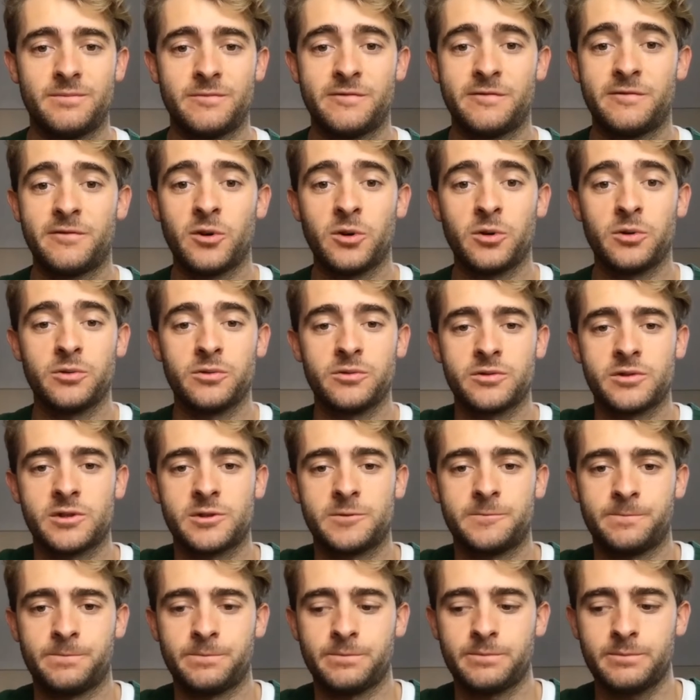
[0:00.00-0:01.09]

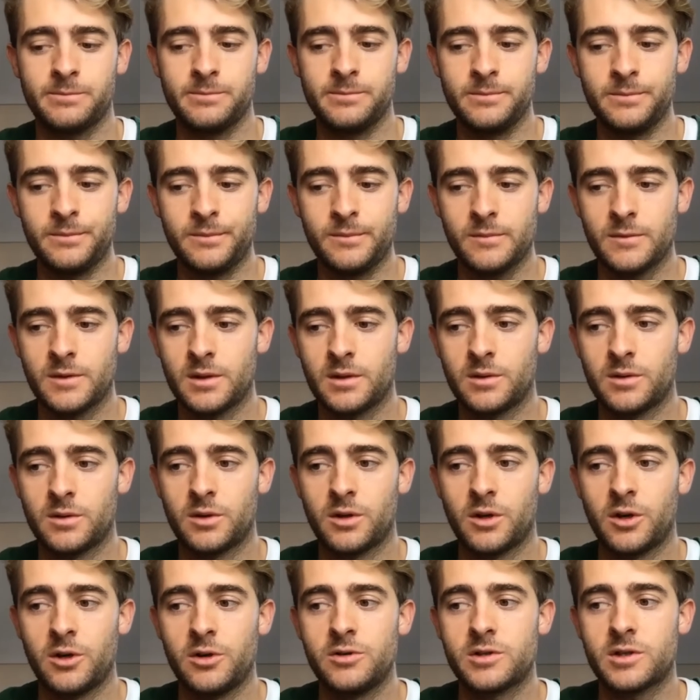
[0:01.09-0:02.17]
falls,
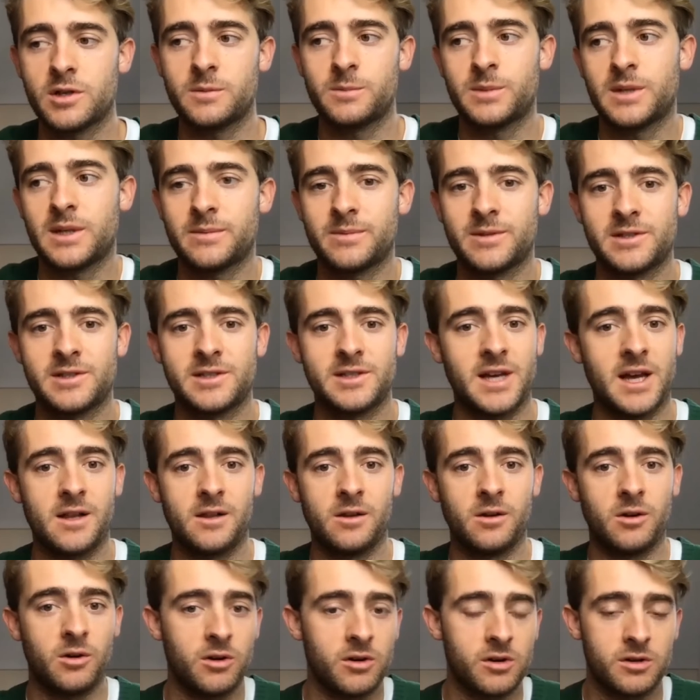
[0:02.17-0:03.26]
who's going to be able to
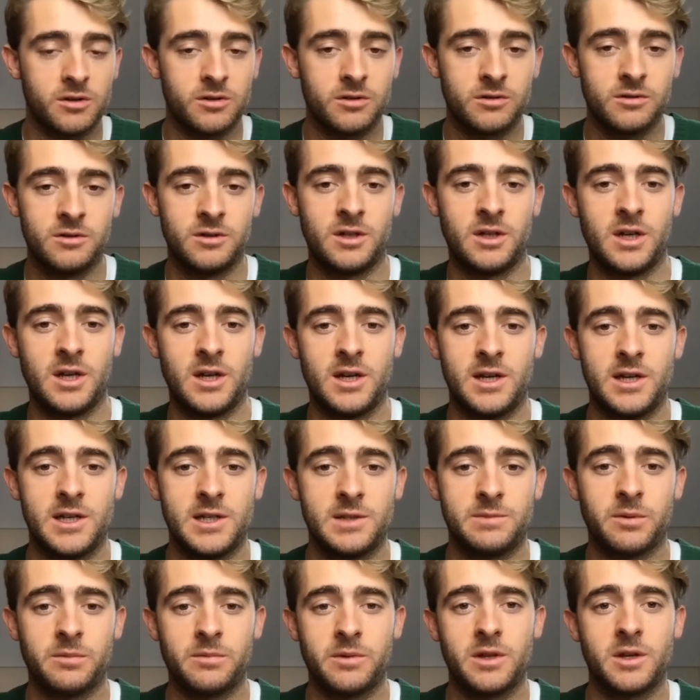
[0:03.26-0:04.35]
sell oil is
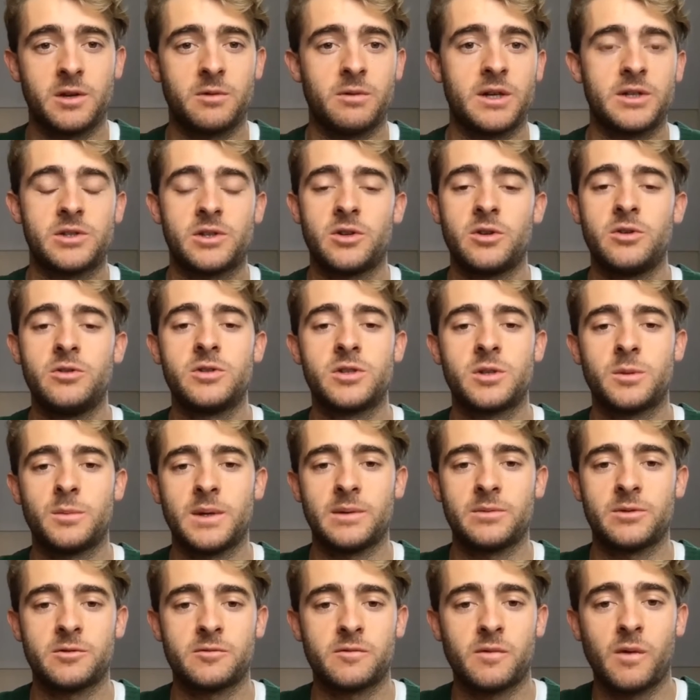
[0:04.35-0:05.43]
probably the question. Who's going to be
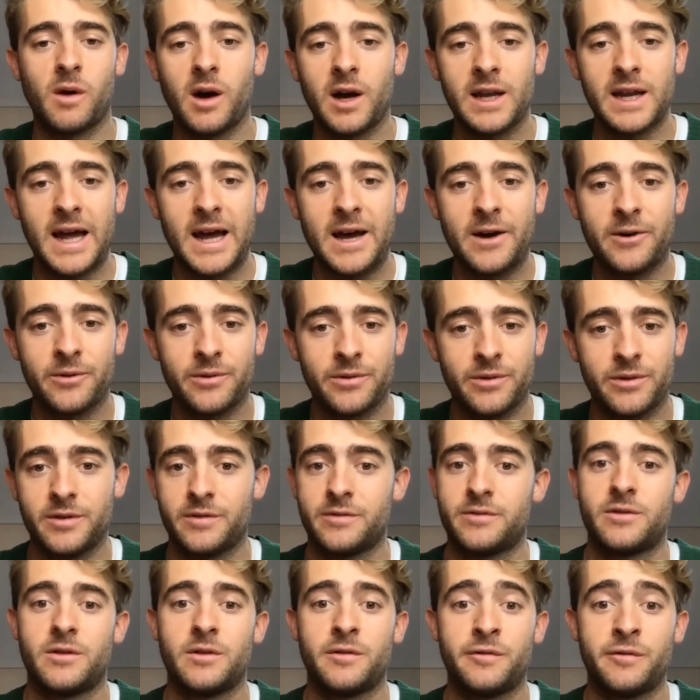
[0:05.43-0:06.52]
able to ride out
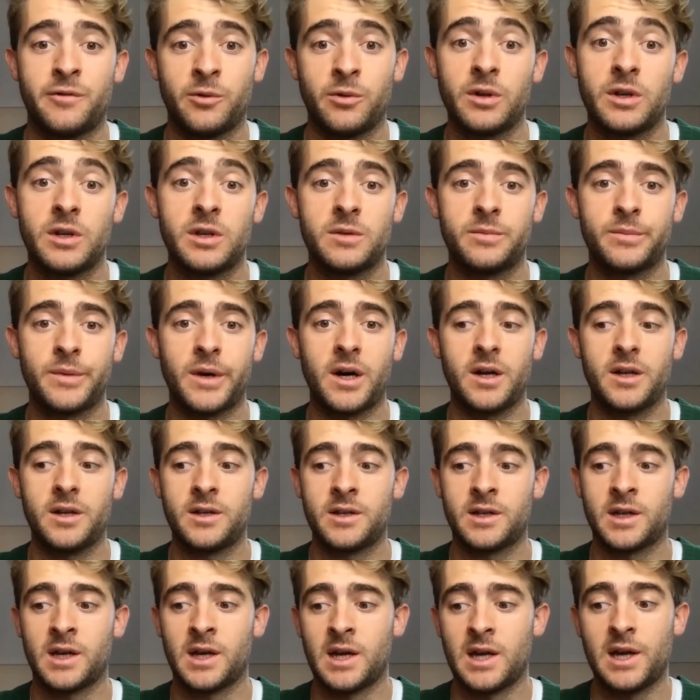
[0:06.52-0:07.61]
the fall in
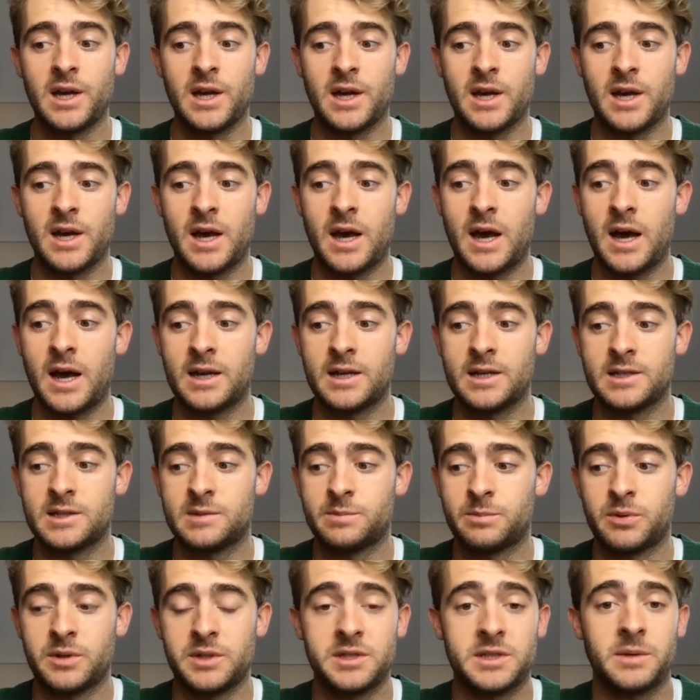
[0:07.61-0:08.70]
demand? And it's
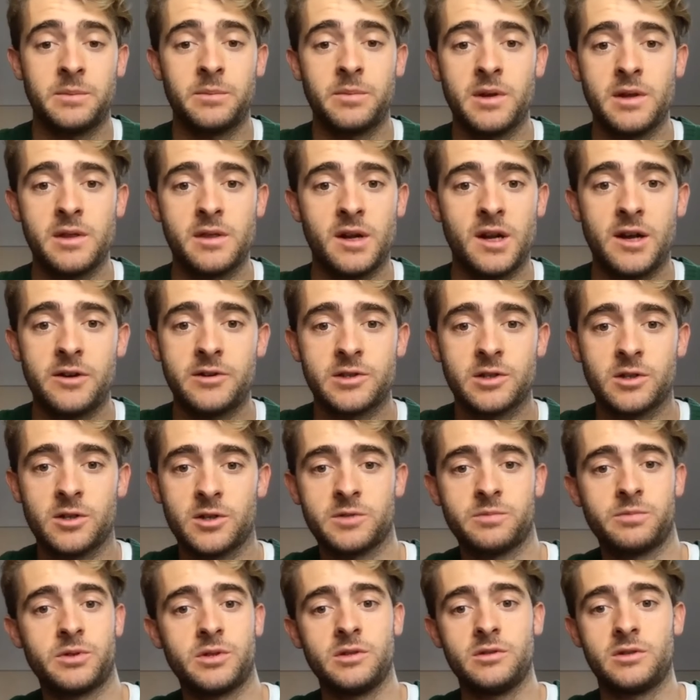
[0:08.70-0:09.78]
pretty simply the lowest
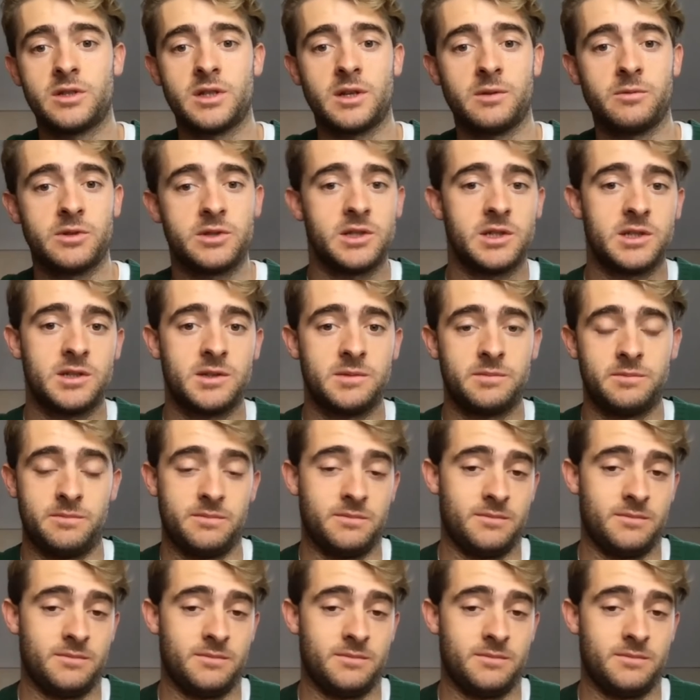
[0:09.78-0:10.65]
cost producer, which is,